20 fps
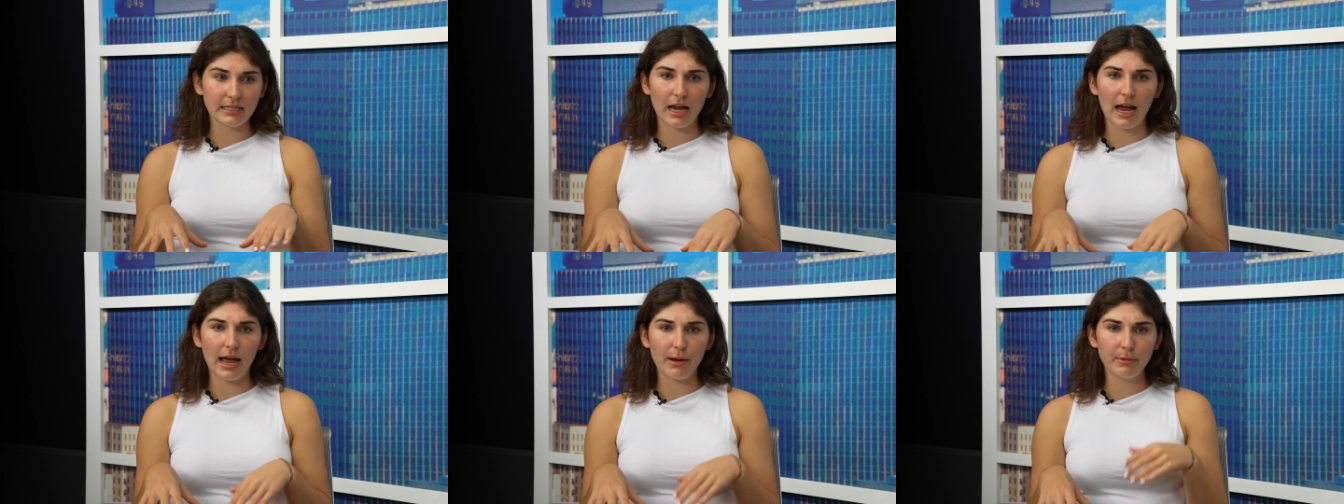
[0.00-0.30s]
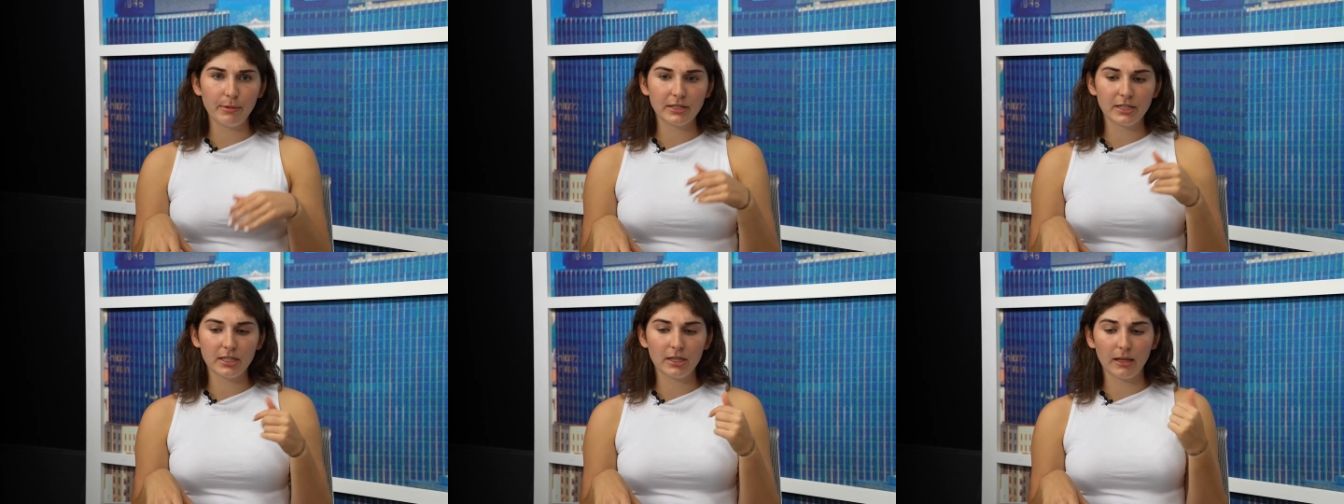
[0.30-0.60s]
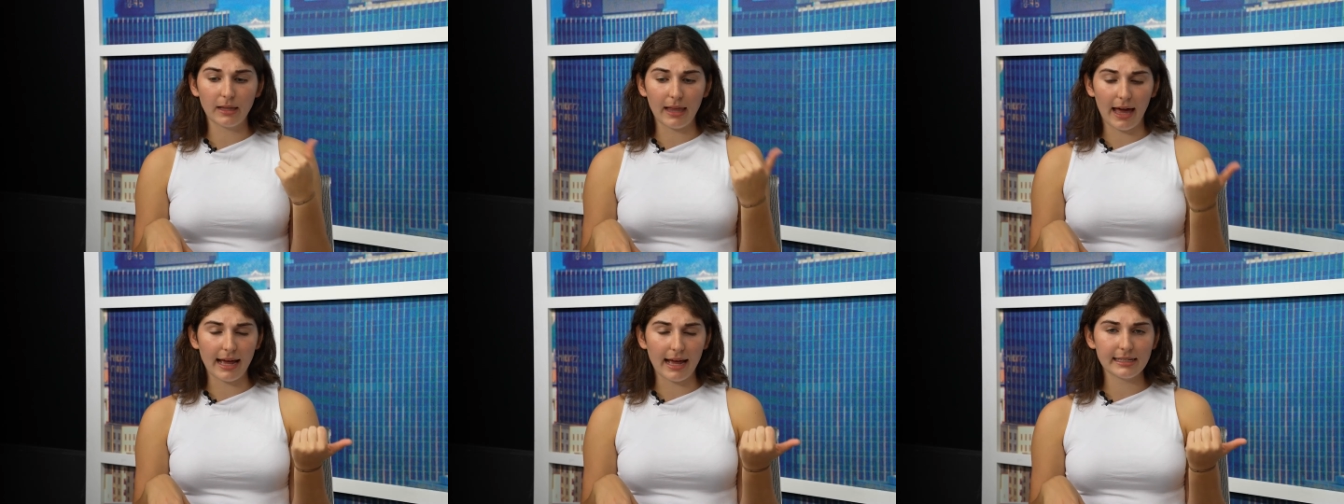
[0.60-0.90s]
I went to the
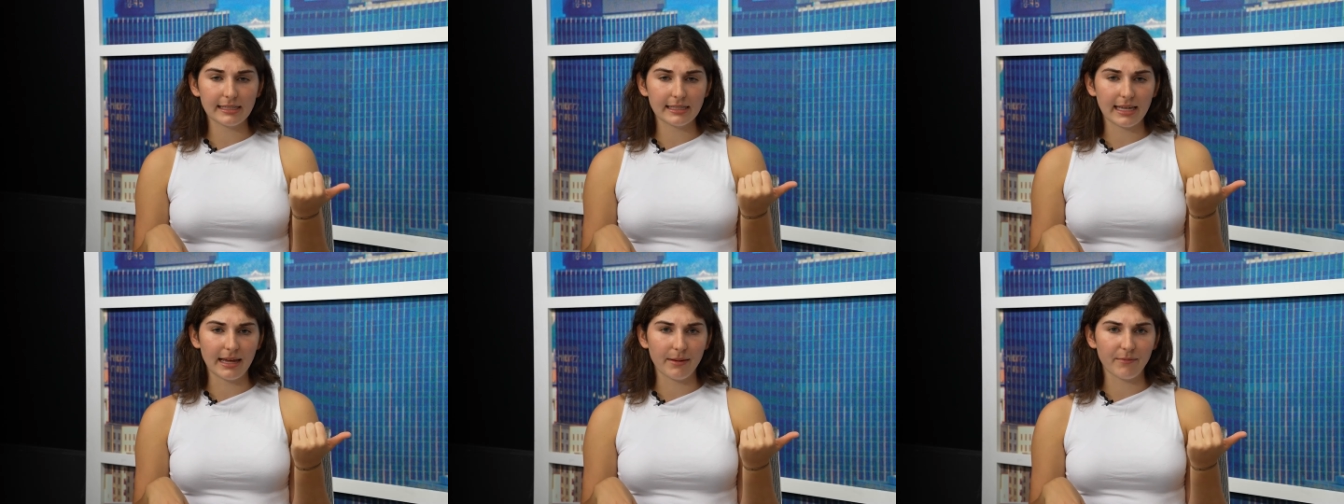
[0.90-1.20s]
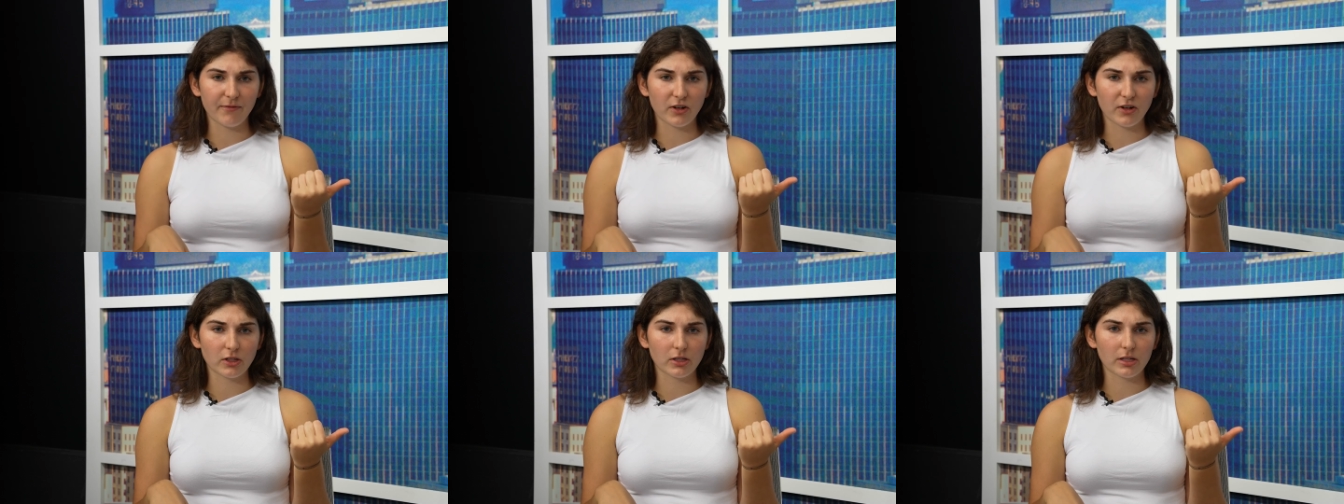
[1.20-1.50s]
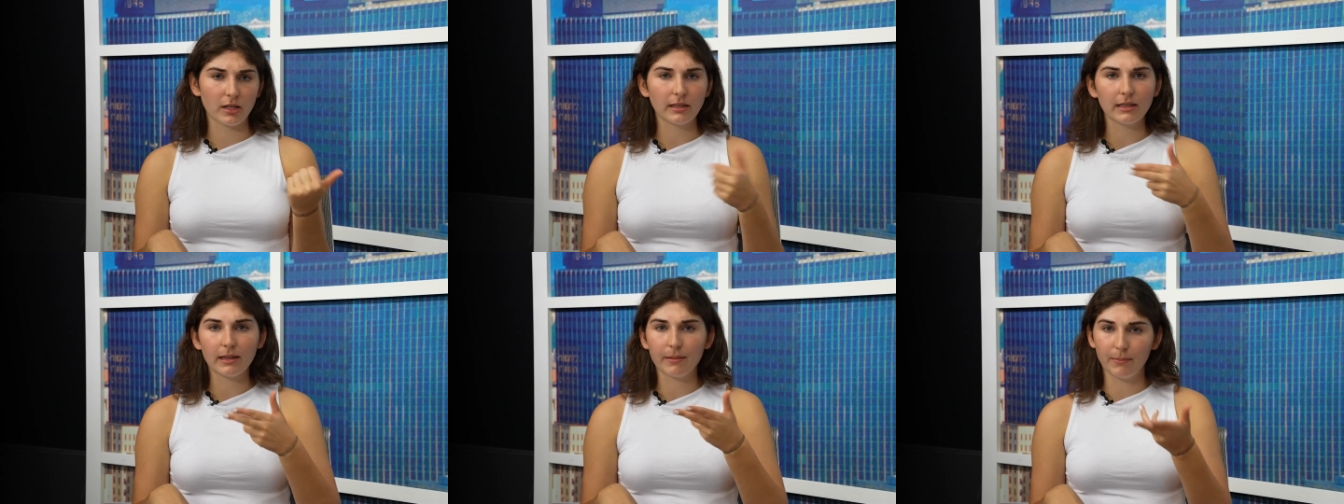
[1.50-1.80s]
last game versus
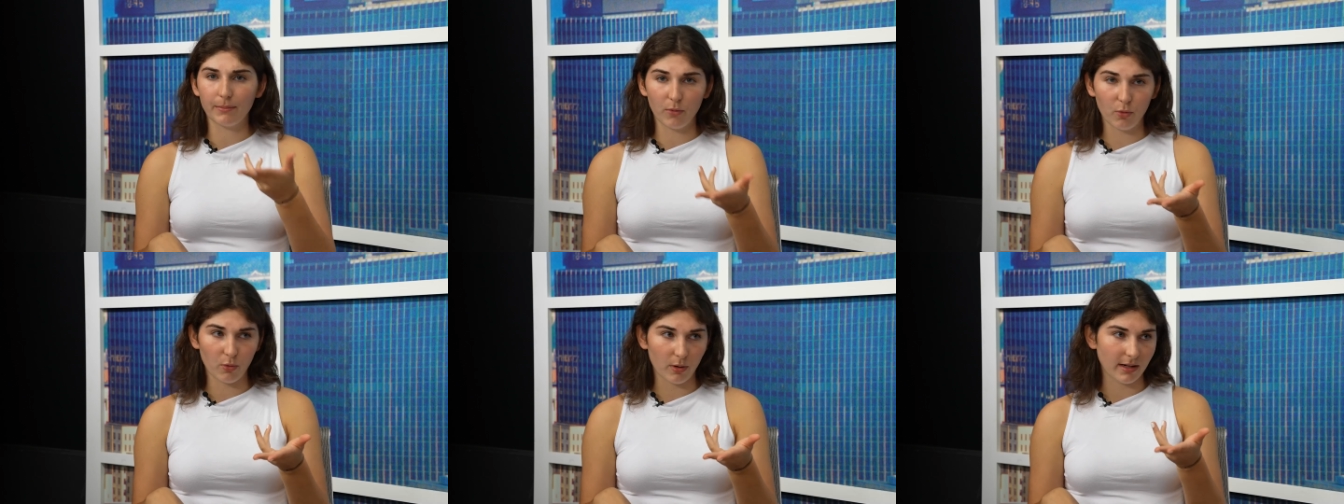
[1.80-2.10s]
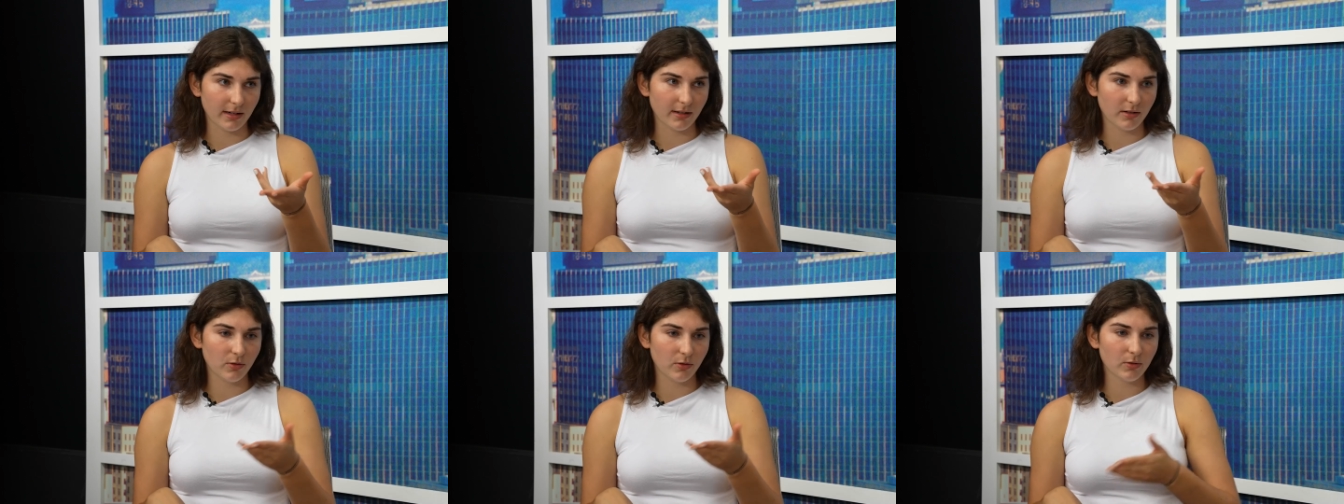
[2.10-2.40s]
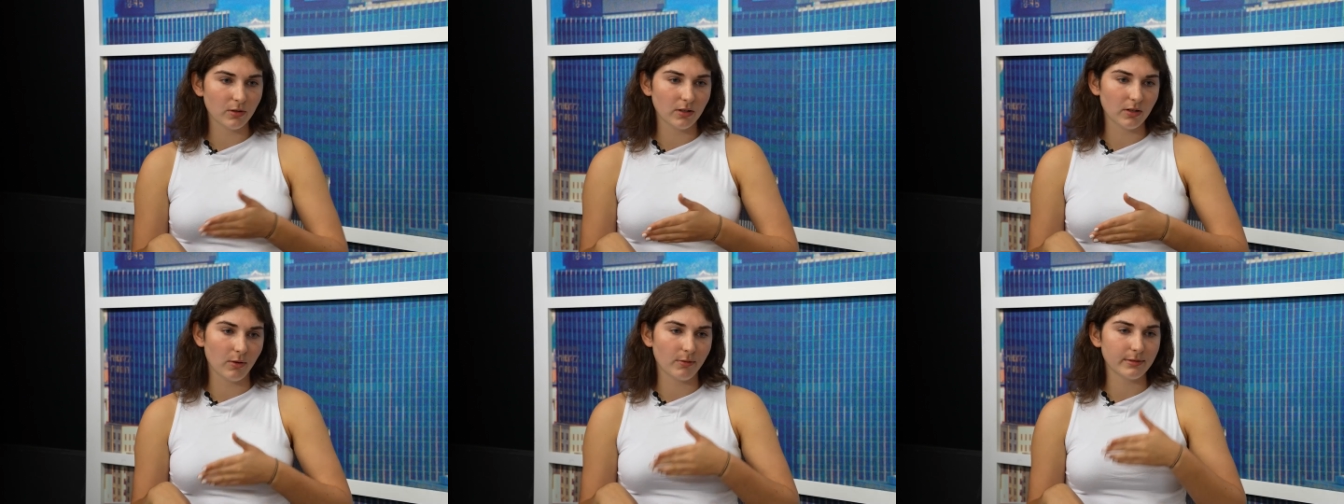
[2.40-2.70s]
Le Moyne, who
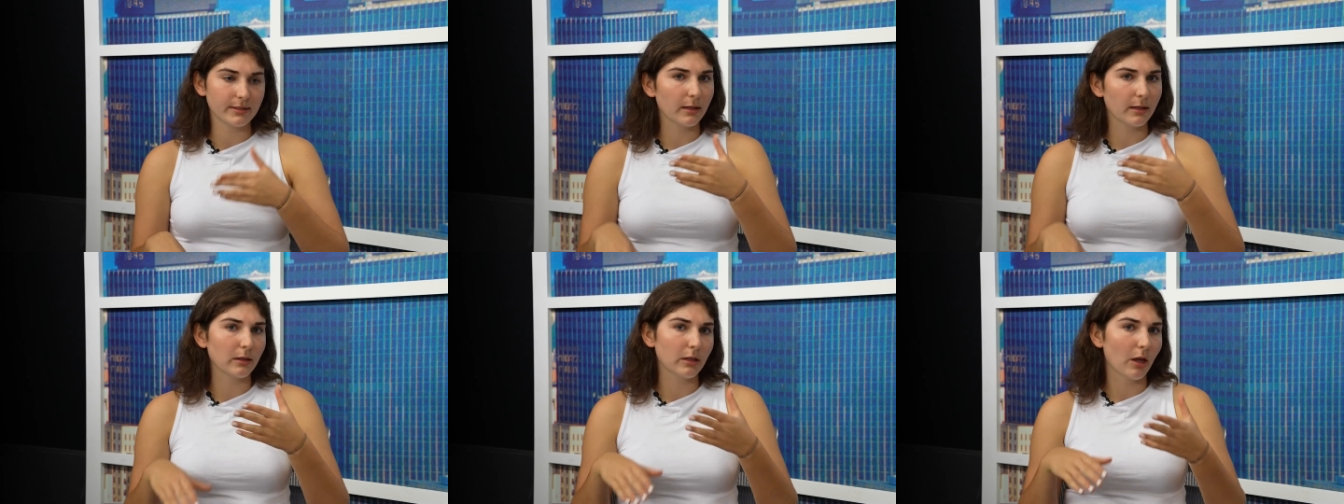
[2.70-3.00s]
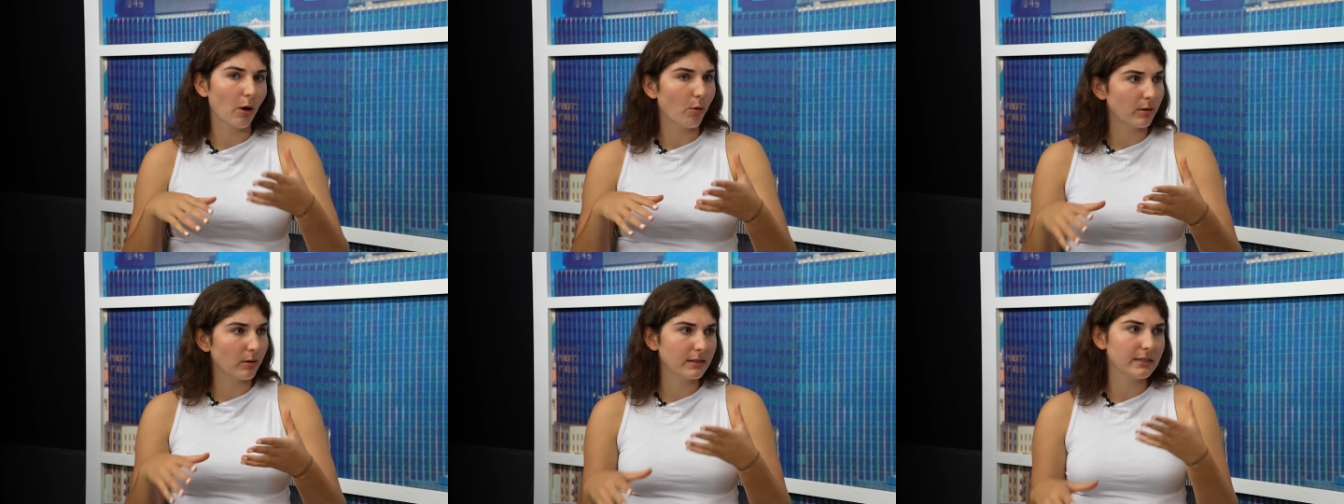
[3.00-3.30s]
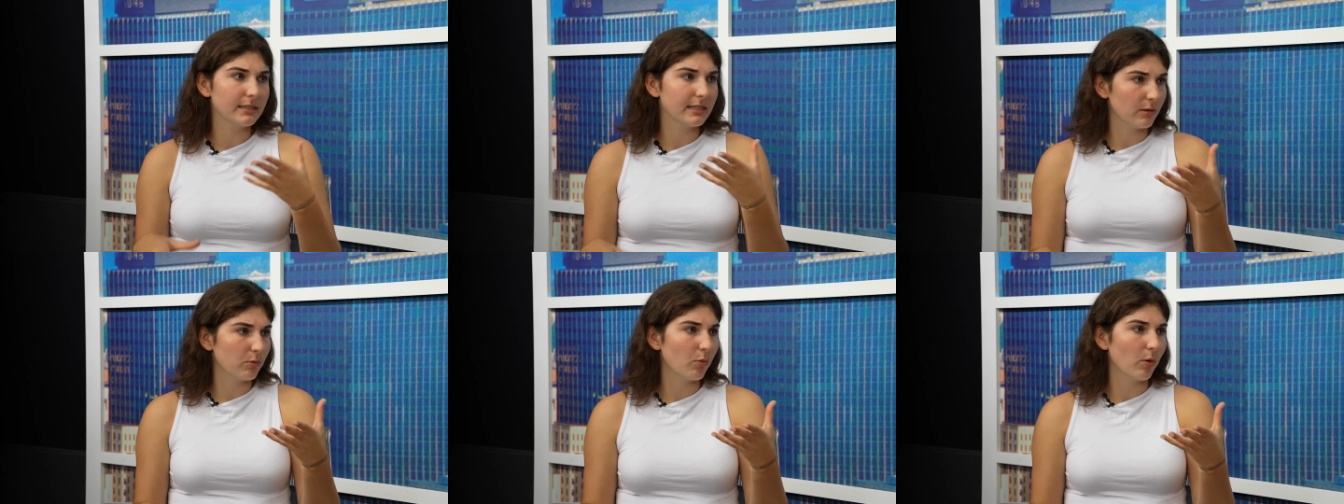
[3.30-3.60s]
you know is a lower
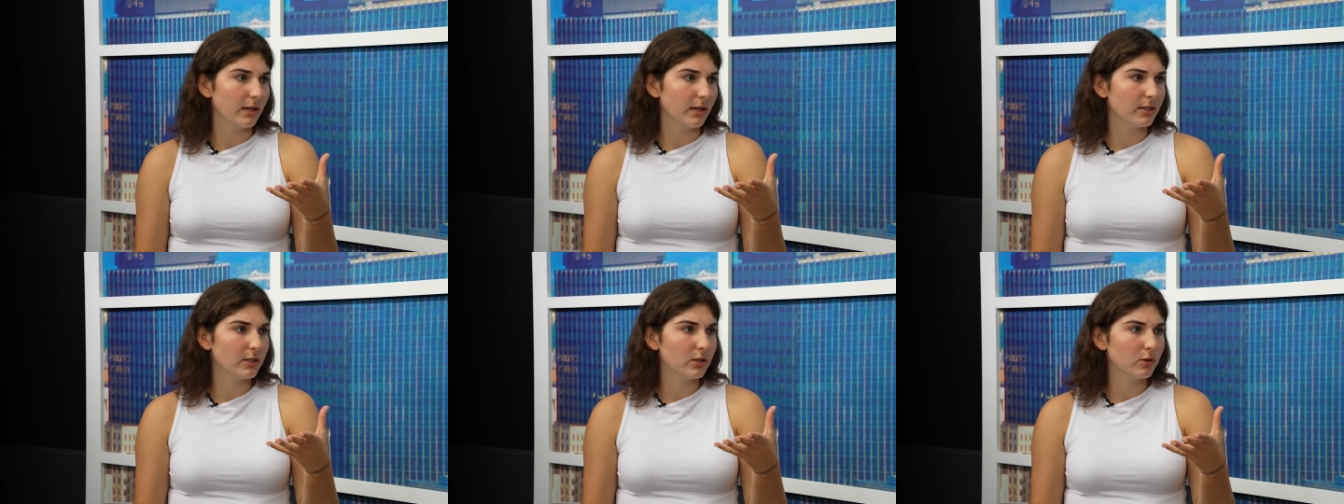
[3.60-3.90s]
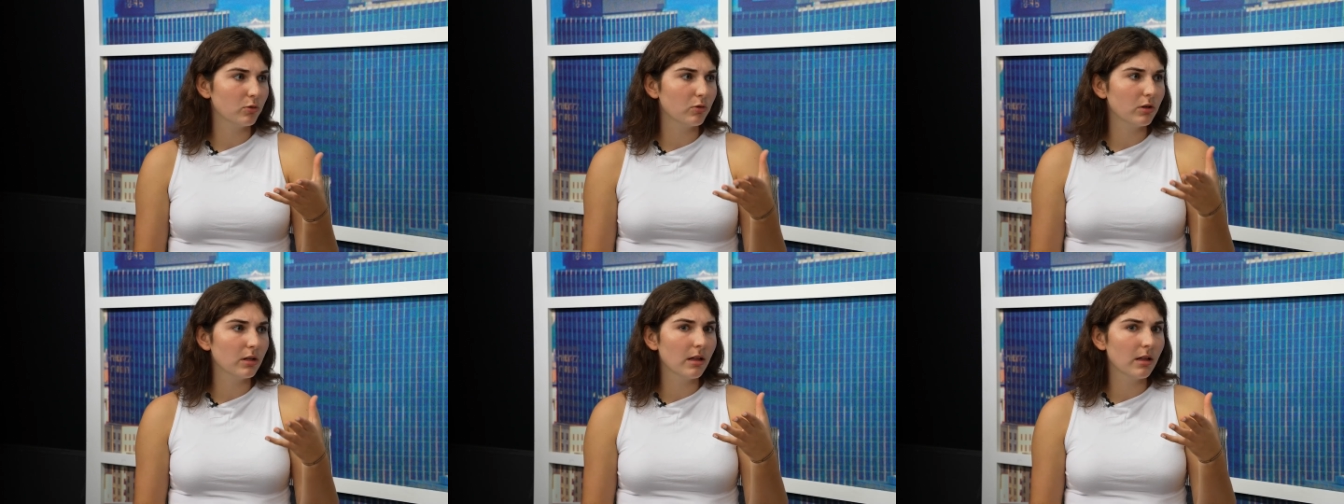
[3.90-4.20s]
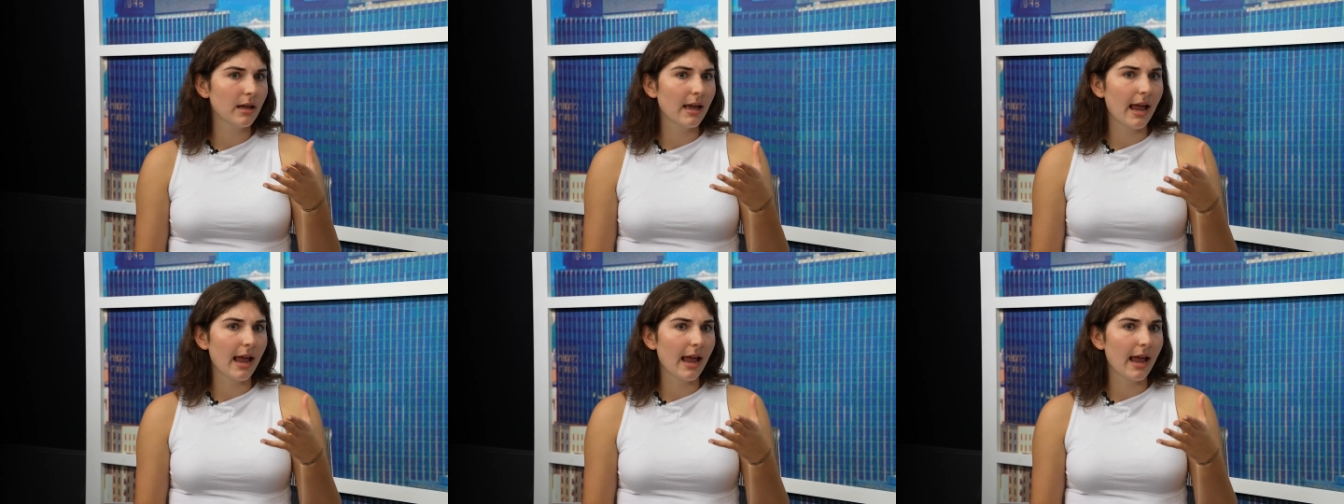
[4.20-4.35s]
D1 school,